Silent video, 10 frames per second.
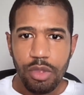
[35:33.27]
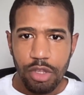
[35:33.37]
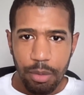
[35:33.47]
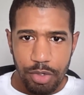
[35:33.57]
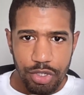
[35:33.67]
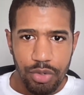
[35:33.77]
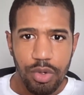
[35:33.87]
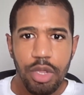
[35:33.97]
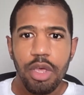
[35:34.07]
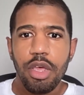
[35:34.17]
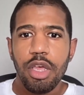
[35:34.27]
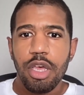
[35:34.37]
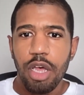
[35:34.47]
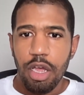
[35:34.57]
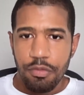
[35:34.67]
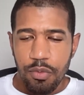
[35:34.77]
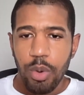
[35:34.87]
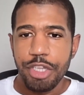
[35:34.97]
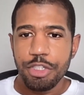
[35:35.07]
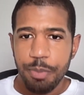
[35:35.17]
Number 2,
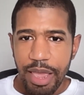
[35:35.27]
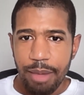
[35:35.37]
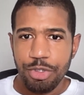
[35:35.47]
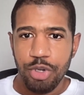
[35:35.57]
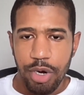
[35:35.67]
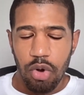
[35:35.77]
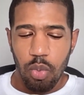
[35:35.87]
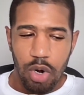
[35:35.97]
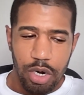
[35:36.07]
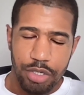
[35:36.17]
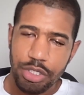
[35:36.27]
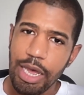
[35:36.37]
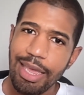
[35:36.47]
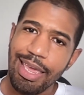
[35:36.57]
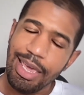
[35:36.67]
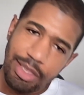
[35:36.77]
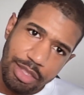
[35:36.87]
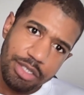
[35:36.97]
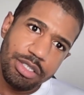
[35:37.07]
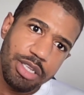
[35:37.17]
avoid spam trigger words. I hate
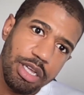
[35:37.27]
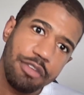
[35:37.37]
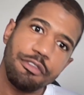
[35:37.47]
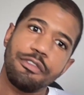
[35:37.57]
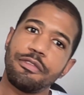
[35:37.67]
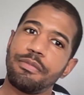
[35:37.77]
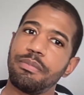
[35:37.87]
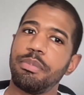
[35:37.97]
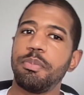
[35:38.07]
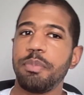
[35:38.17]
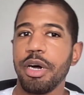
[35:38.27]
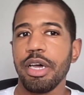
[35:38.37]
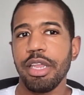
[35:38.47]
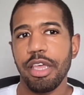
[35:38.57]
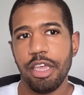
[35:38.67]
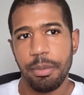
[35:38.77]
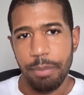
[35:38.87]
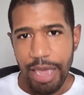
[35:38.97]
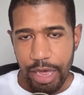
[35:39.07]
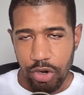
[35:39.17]
this stuff, but it
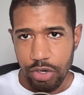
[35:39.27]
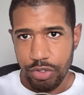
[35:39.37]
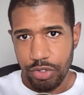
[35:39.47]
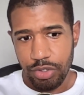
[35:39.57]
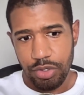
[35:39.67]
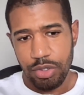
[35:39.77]
matters.